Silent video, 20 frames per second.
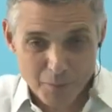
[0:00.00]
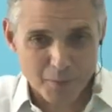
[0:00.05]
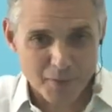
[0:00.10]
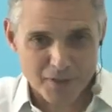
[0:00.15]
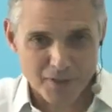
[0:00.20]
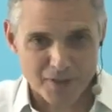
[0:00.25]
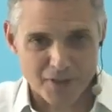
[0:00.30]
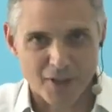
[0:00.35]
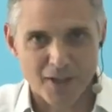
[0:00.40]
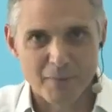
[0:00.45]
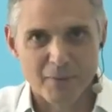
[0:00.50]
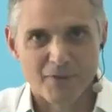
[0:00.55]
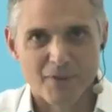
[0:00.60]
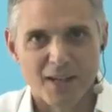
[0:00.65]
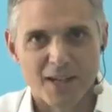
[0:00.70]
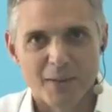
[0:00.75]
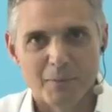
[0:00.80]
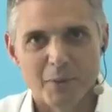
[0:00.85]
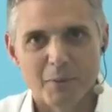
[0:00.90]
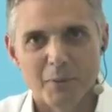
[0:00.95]
with the time
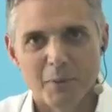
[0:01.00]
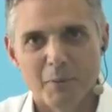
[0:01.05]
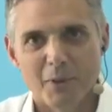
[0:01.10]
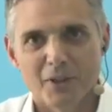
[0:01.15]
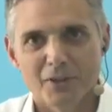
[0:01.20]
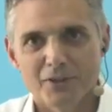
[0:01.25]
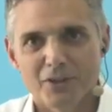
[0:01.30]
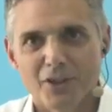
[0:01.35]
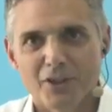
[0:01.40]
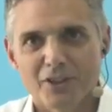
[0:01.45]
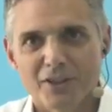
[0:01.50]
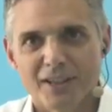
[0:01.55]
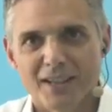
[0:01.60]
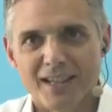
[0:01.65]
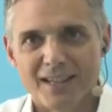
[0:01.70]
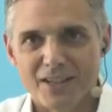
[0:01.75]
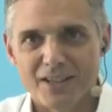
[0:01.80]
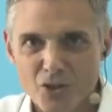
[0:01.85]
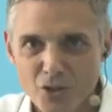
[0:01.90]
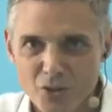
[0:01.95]
available, we weren't looking to
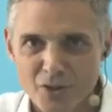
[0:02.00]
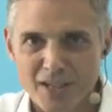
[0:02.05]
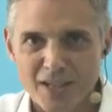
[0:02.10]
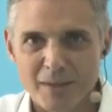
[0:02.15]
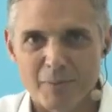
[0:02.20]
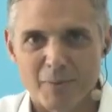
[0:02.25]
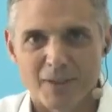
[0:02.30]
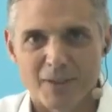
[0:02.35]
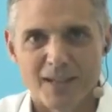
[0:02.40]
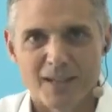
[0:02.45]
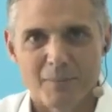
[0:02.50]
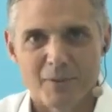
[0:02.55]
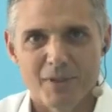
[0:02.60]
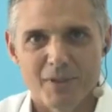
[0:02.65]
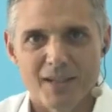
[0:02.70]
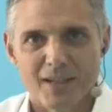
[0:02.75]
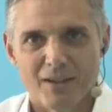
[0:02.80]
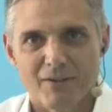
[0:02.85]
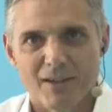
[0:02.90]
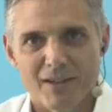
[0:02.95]
get too deep in any
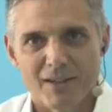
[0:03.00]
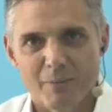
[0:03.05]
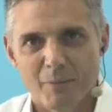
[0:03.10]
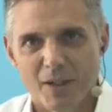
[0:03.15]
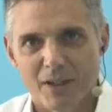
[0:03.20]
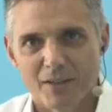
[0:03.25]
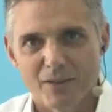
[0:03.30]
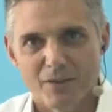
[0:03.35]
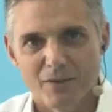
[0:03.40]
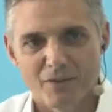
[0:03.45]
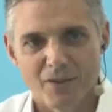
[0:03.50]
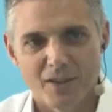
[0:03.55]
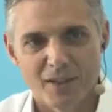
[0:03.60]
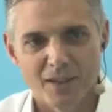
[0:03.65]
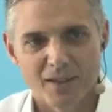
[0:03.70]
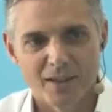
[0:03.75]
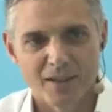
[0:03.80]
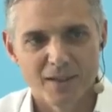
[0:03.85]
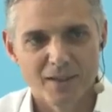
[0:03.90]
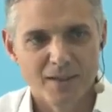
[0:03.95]
particular aspect of
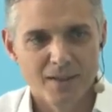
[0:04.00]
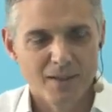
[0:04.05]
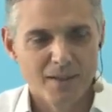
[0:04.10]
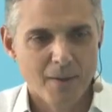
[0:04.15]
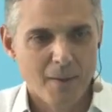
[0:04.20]
the